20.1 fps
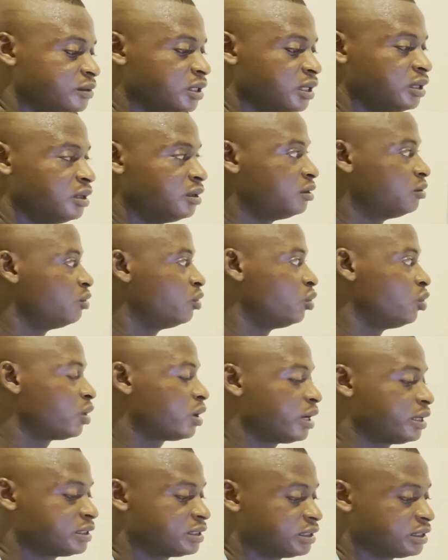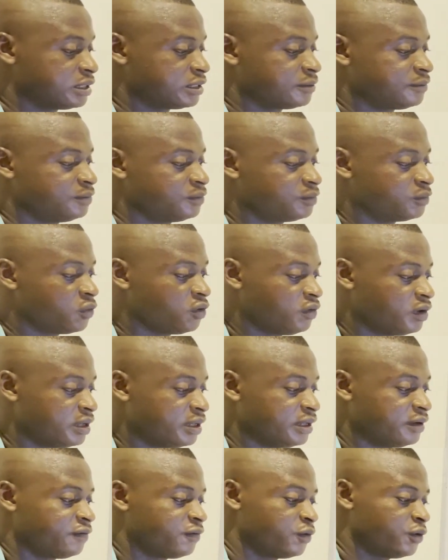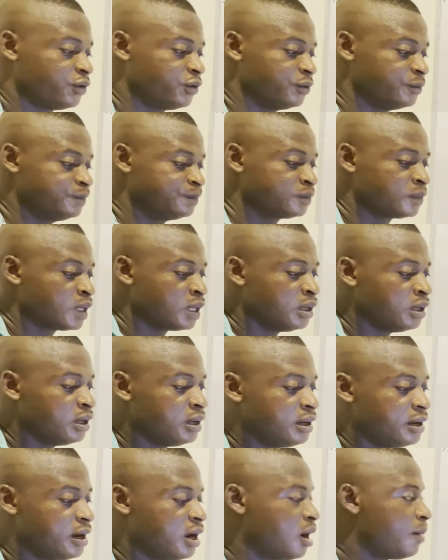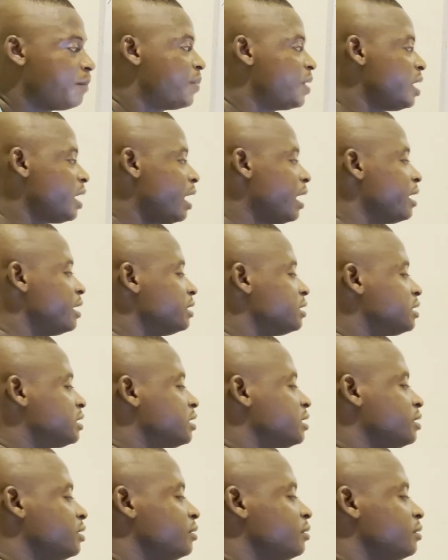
then we will look at it over there for you. Now, PIH.